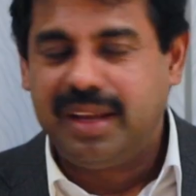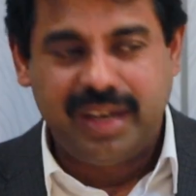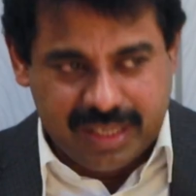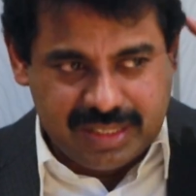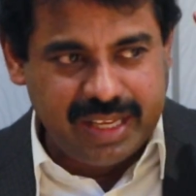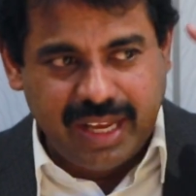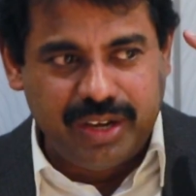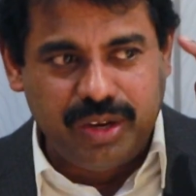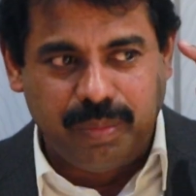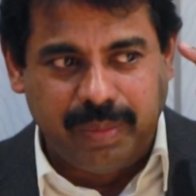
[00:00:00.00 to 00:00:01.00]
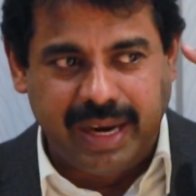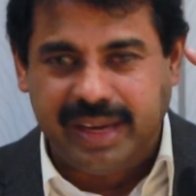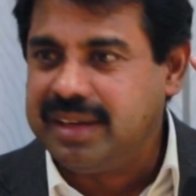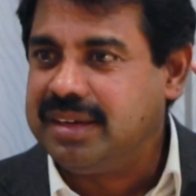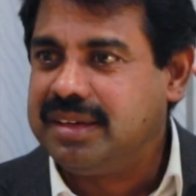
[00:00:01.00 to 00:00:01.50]
It is there in your
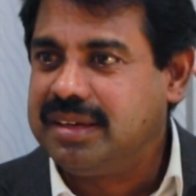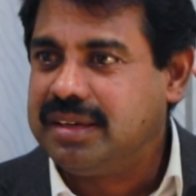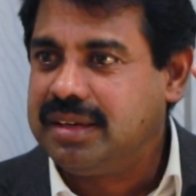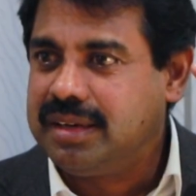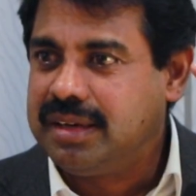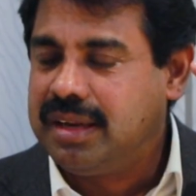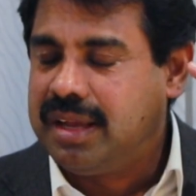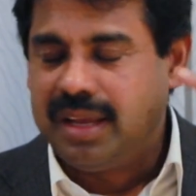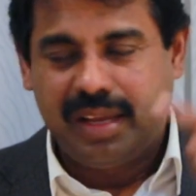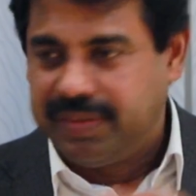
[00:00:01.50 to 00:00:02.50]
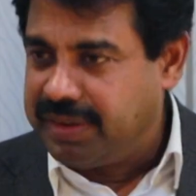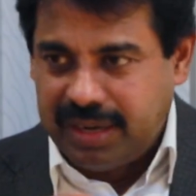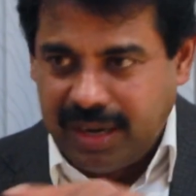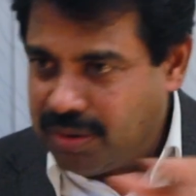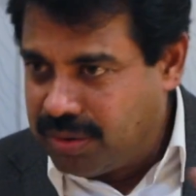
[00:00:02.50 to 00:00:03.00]
mind. Even
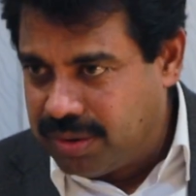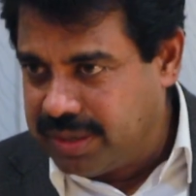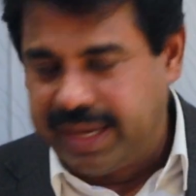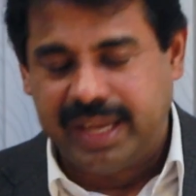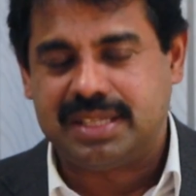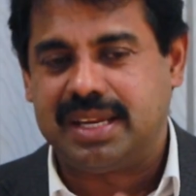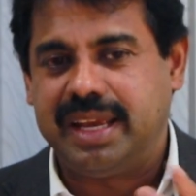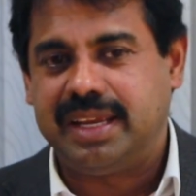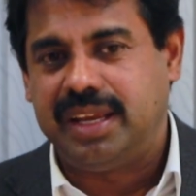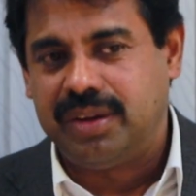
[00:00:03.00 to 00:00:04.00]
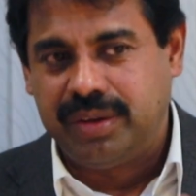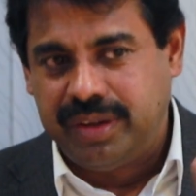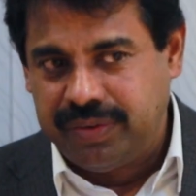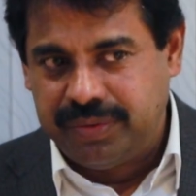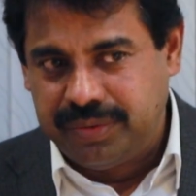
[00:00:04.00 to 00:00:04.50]
in our own case, like, you know,
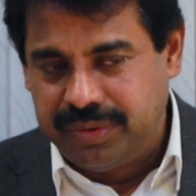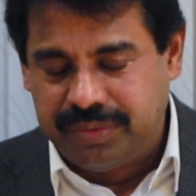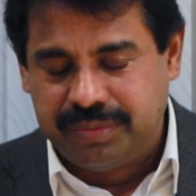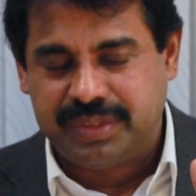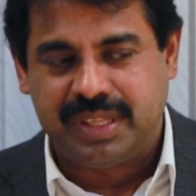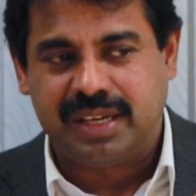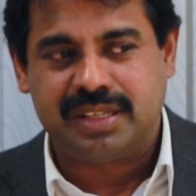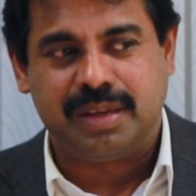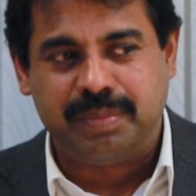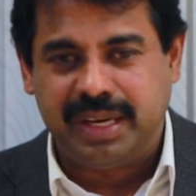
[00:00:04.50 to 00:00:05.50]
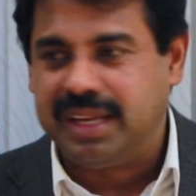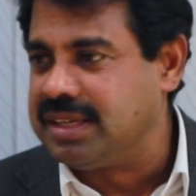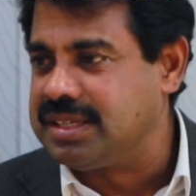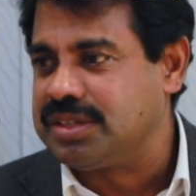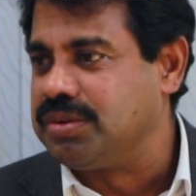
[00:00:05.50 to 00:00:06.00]
there is somebody
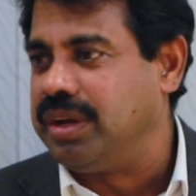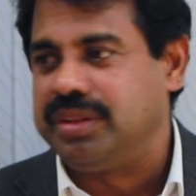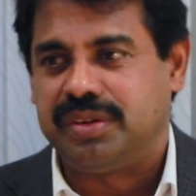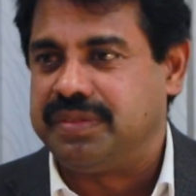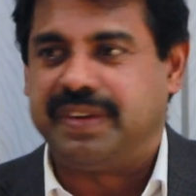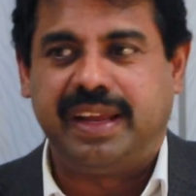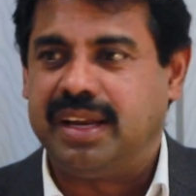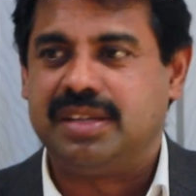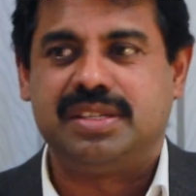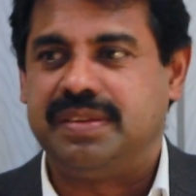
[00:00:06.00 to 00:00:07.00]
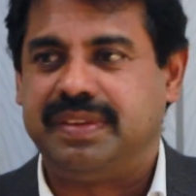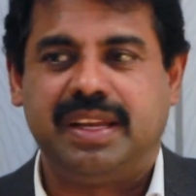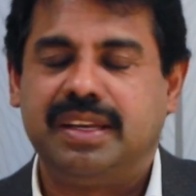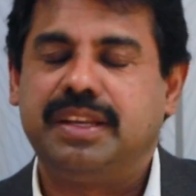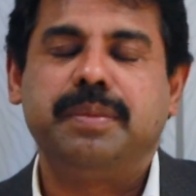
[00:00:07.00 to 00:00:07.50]
else is going through finance
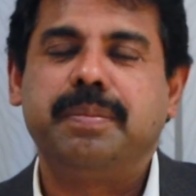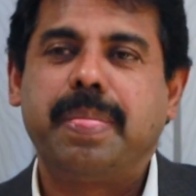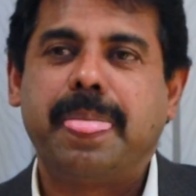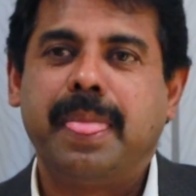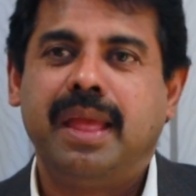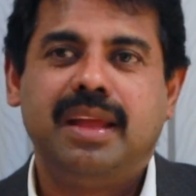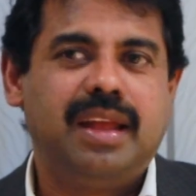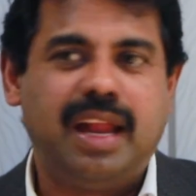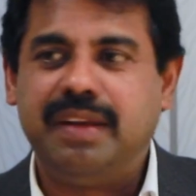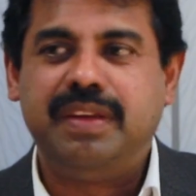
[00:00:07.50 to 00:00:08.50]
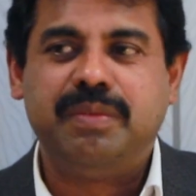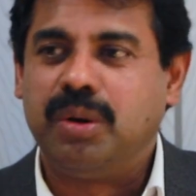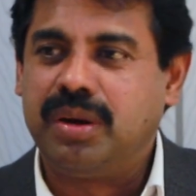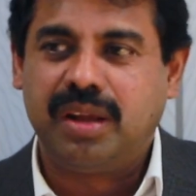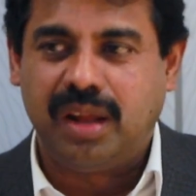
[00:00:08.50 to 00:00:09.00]
difficulty and we
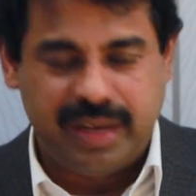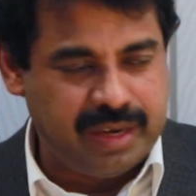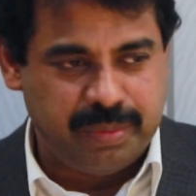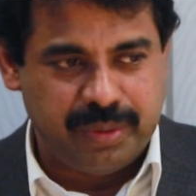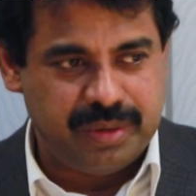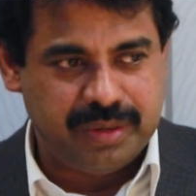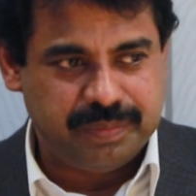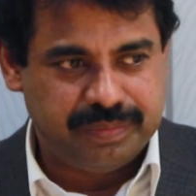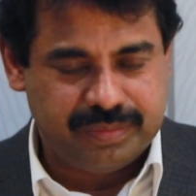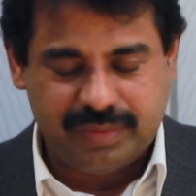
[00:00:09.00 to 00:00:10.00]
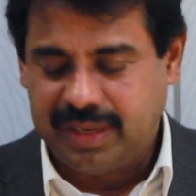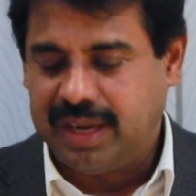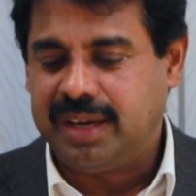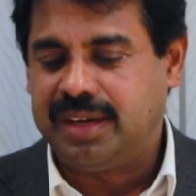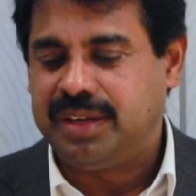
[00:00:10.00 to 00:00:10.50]
want to contribute.
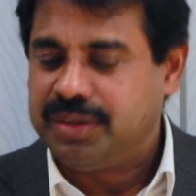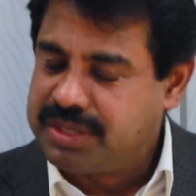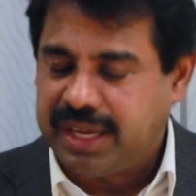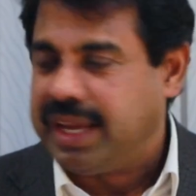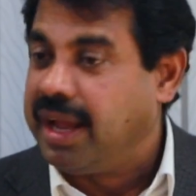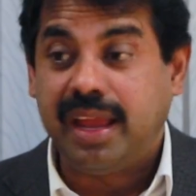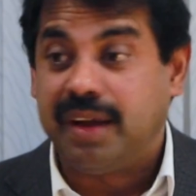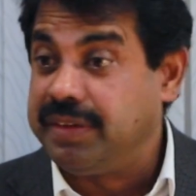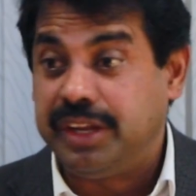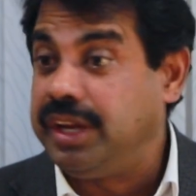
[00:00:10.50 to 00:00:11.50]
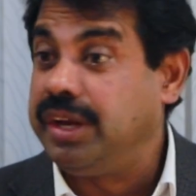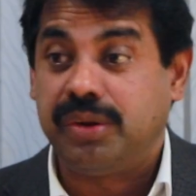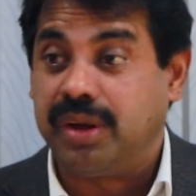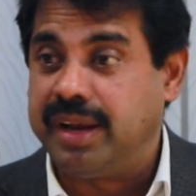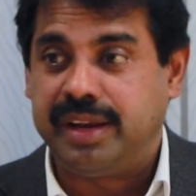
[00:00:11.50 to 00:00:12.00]
And you say, yeah, we need
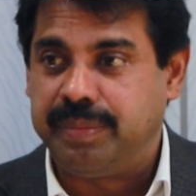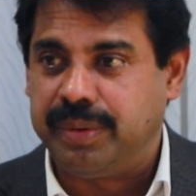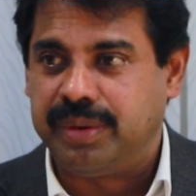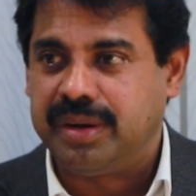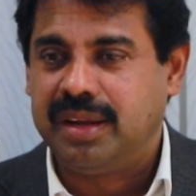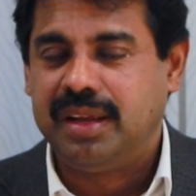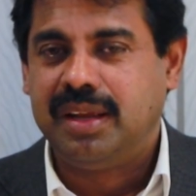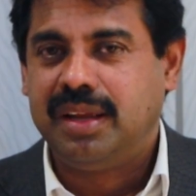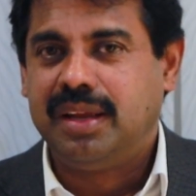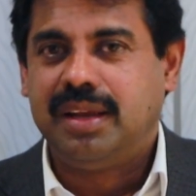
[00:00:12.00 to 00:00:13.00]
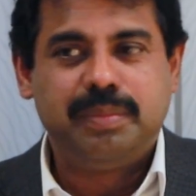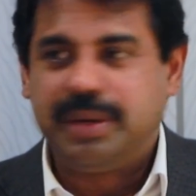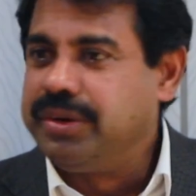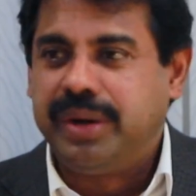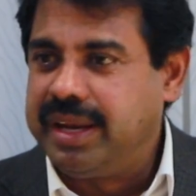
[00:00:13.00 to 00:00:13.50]
to contribute.
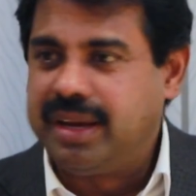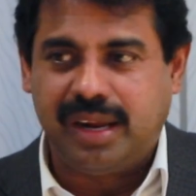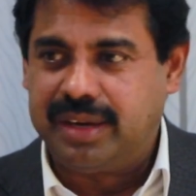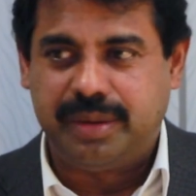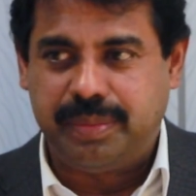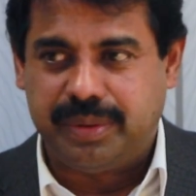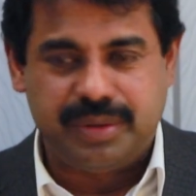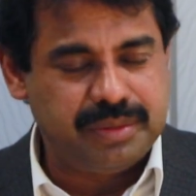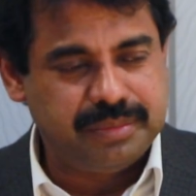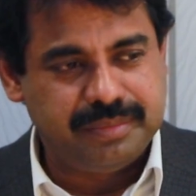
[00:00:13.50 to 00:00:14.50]
But you didn't contribute.